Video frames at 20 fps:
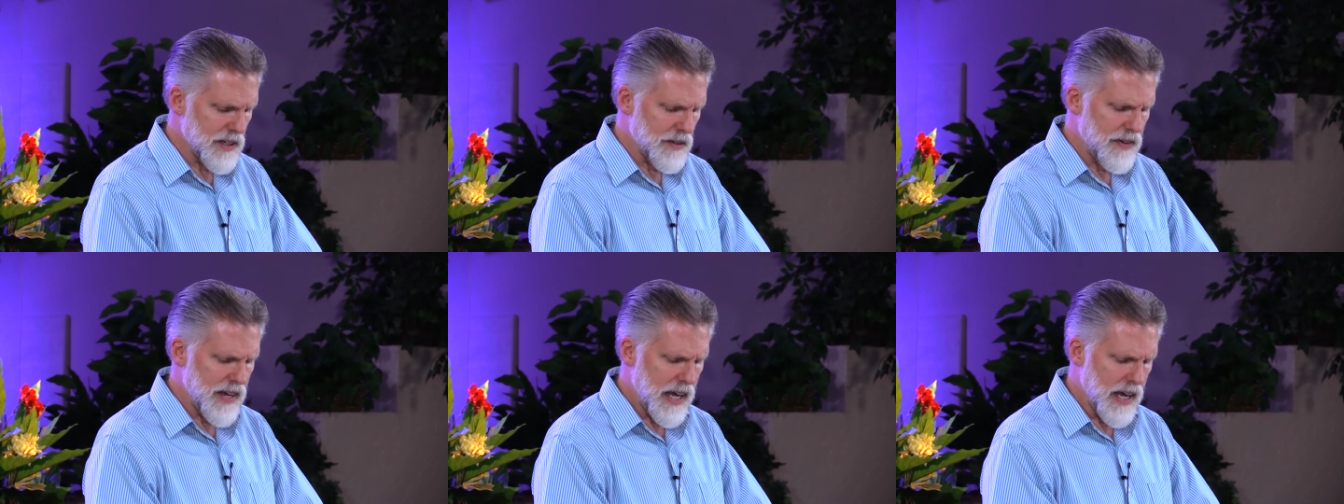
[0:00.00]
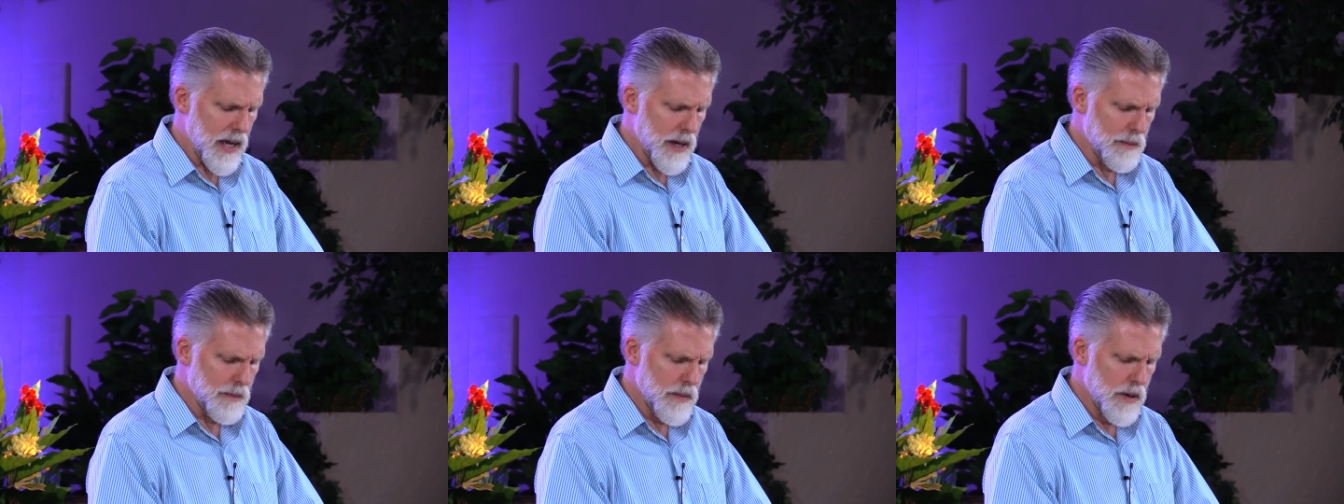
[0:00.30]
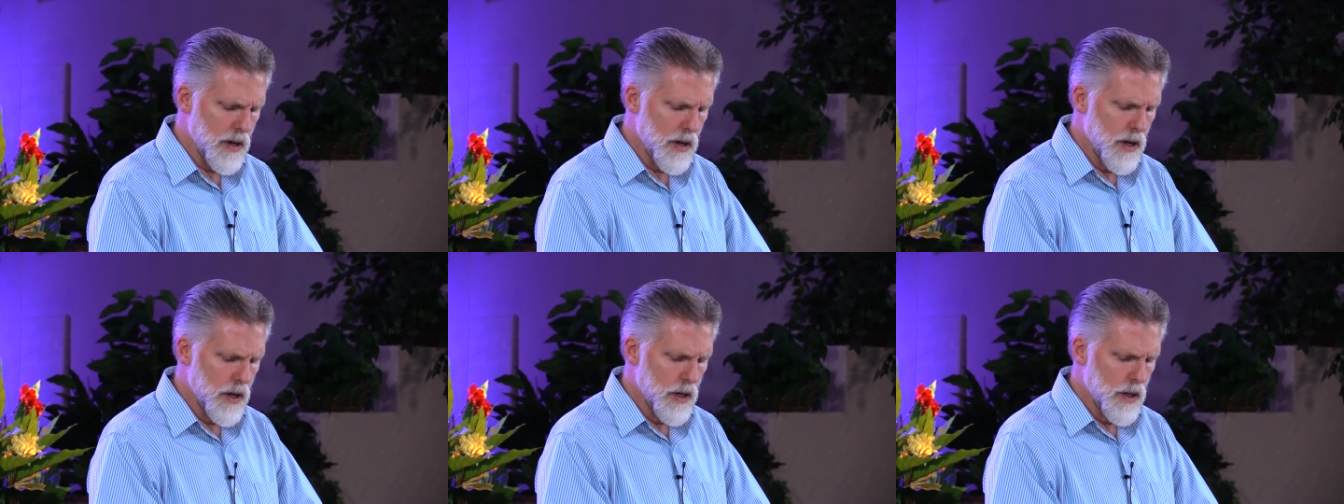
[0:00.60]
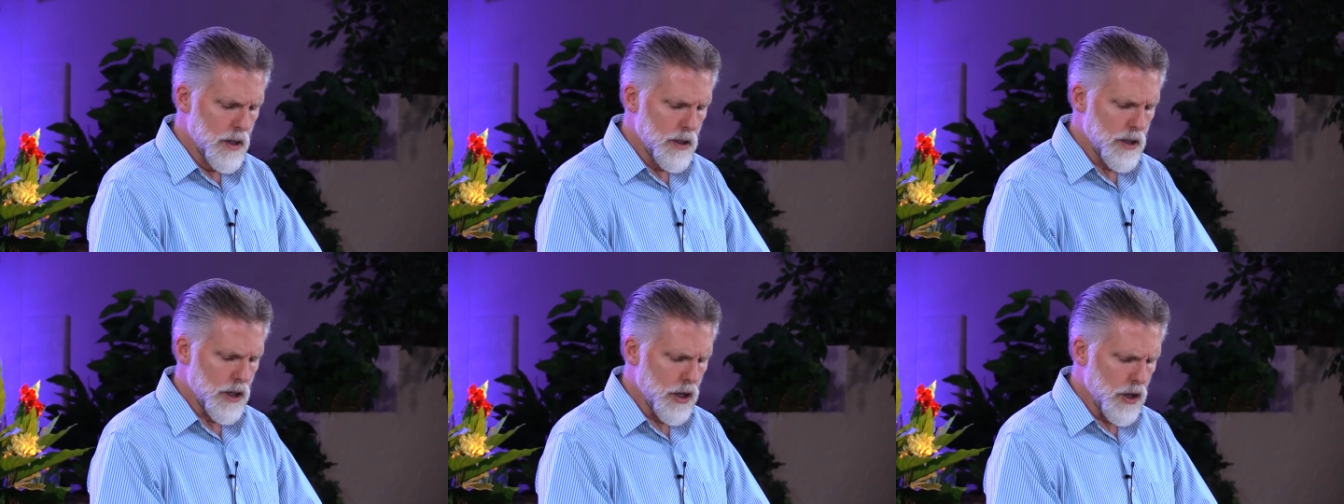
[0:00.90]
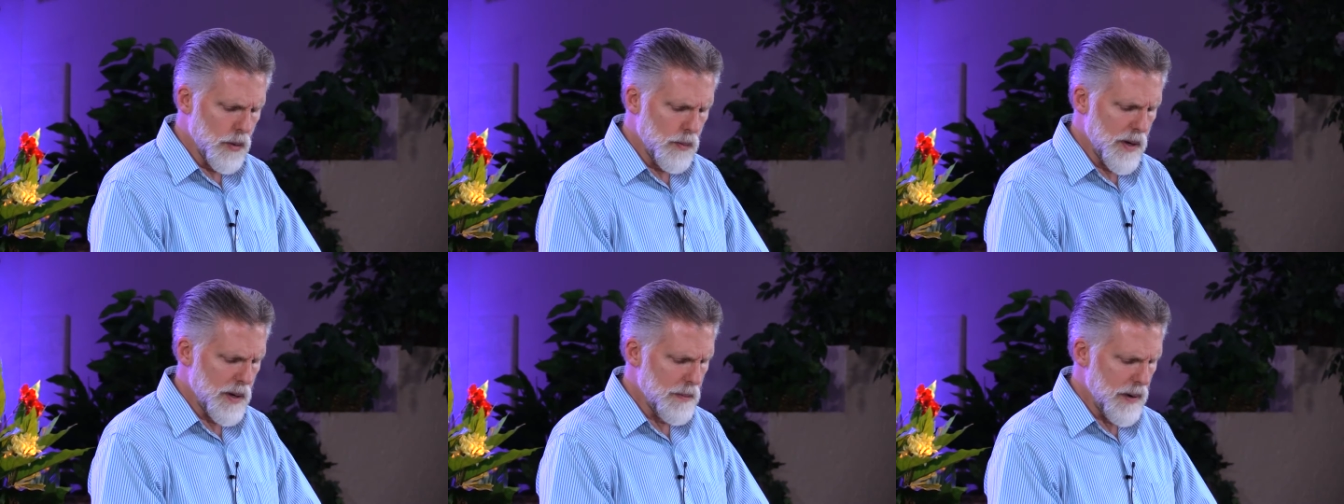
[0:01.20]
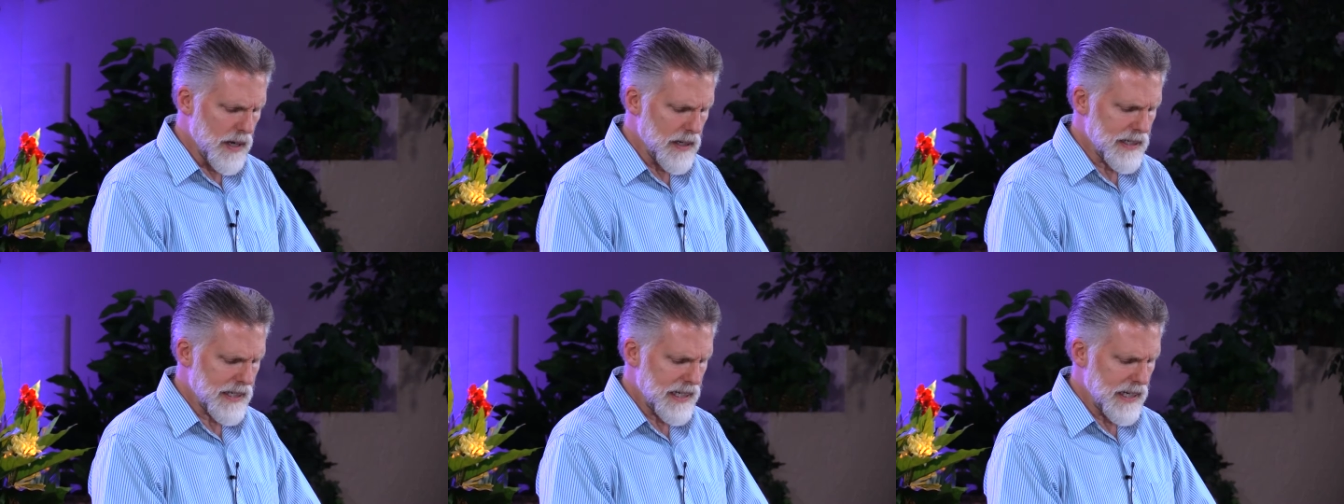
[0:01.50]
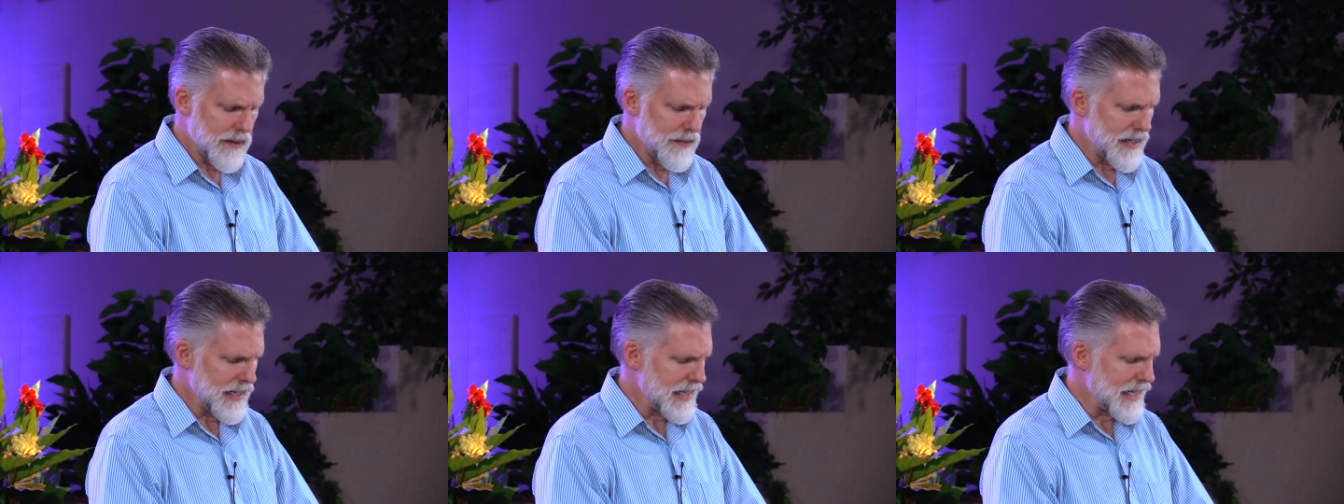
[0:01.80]
of him to whom we must
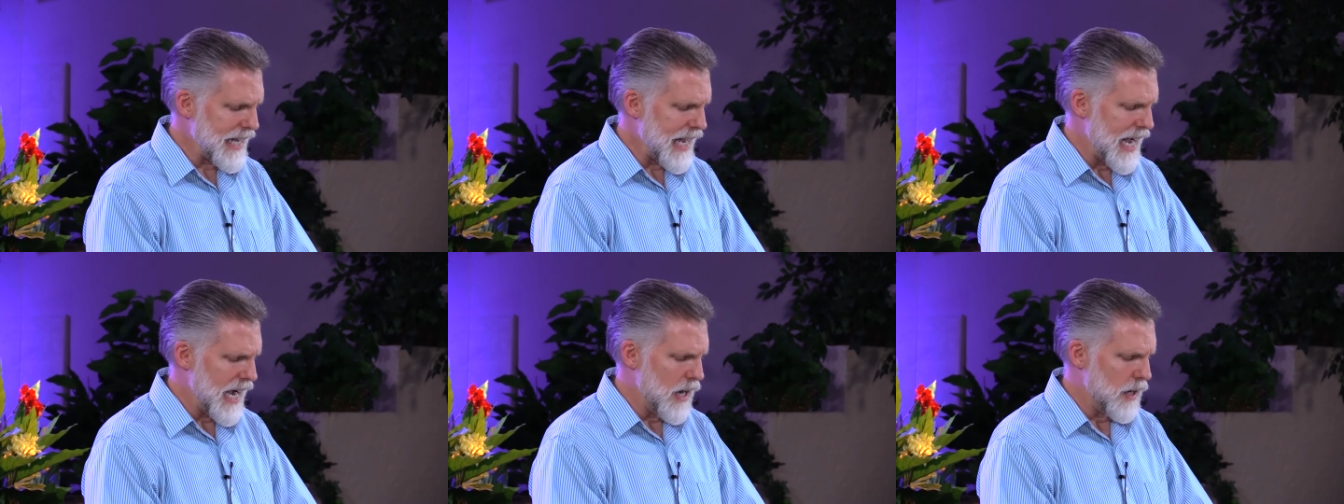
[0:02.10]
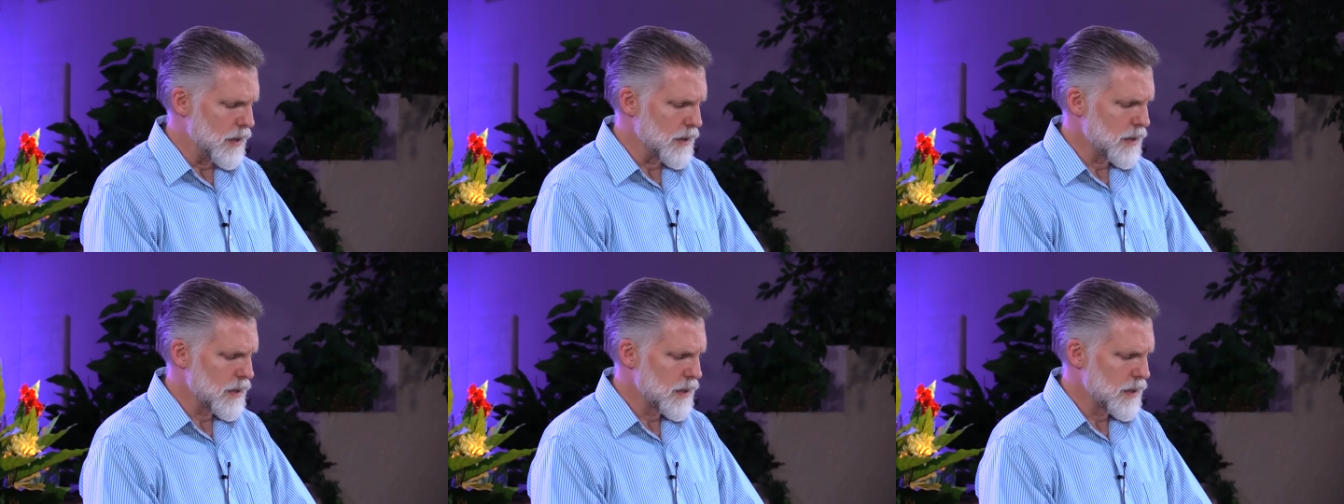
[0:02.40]
give an account.